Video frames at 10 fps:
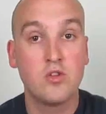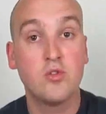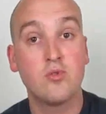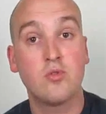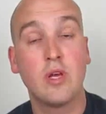
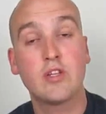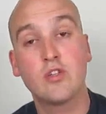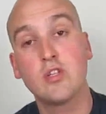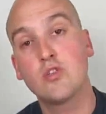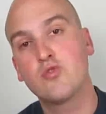To
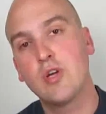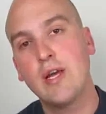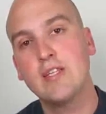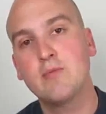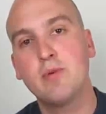actually
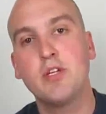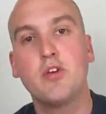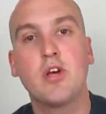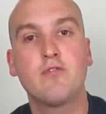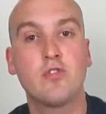train speed,
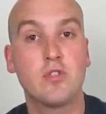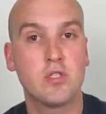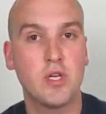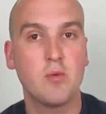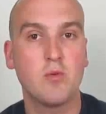you have to
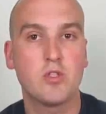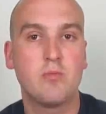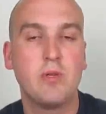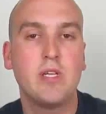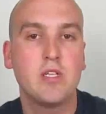understand what
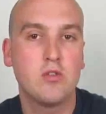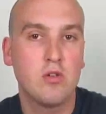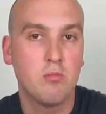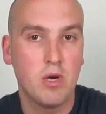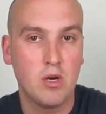speed is
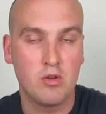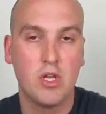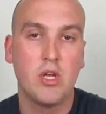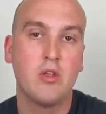all about.